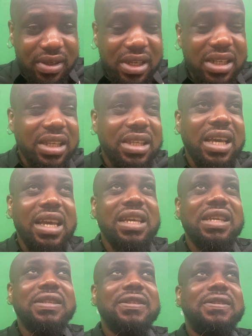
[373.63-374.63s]
The decay
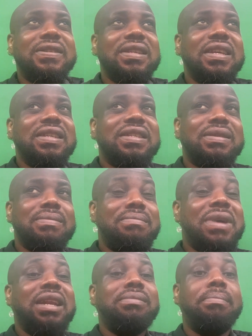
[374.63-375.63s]
is
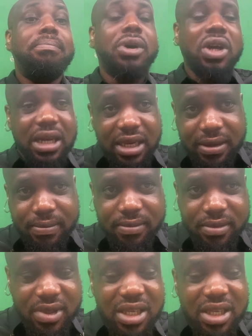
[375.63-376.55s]
mind-boggling.